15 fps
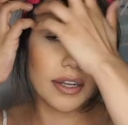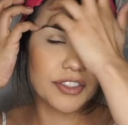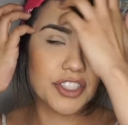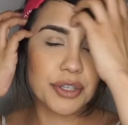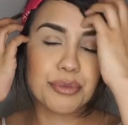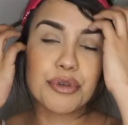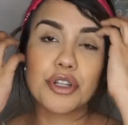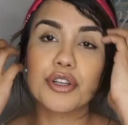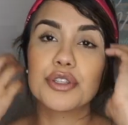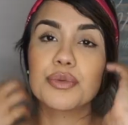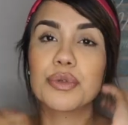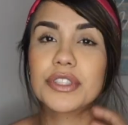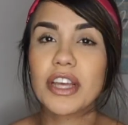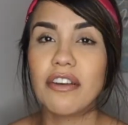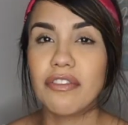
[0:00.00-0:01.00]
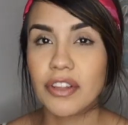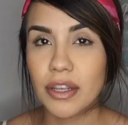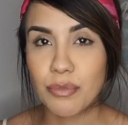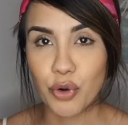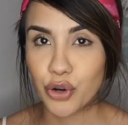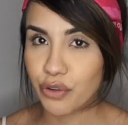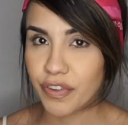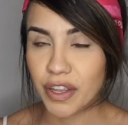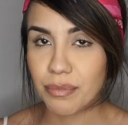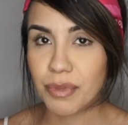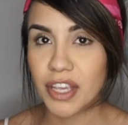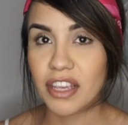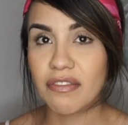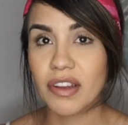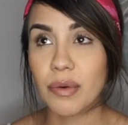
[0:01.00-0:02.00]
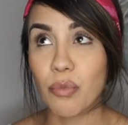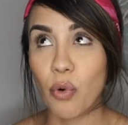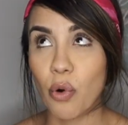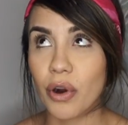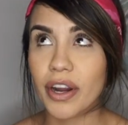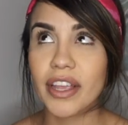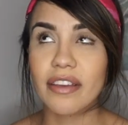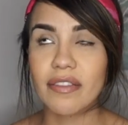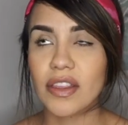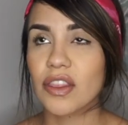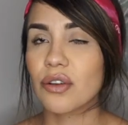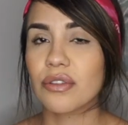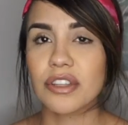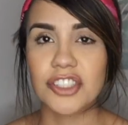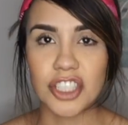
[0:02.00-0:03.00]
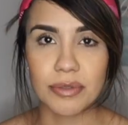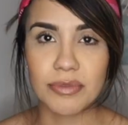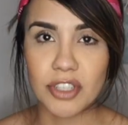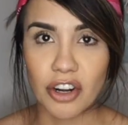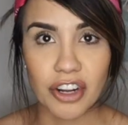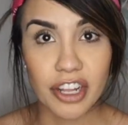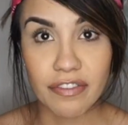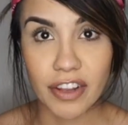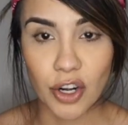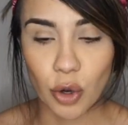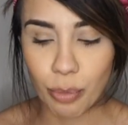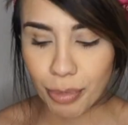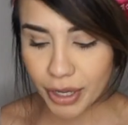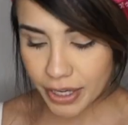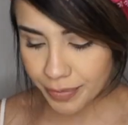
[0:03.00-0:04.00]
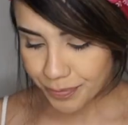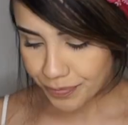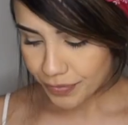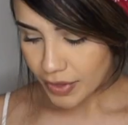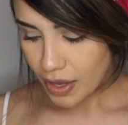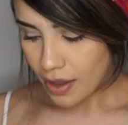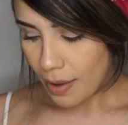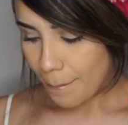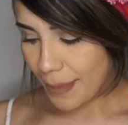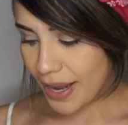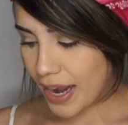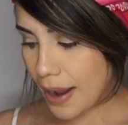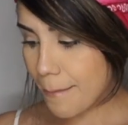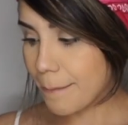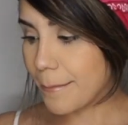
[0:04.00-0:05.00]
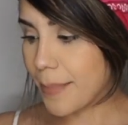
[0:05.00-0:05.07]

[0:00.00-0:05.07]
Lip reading: gym clothes will definitely motivate me even more, even though the gyms aren't even open. But I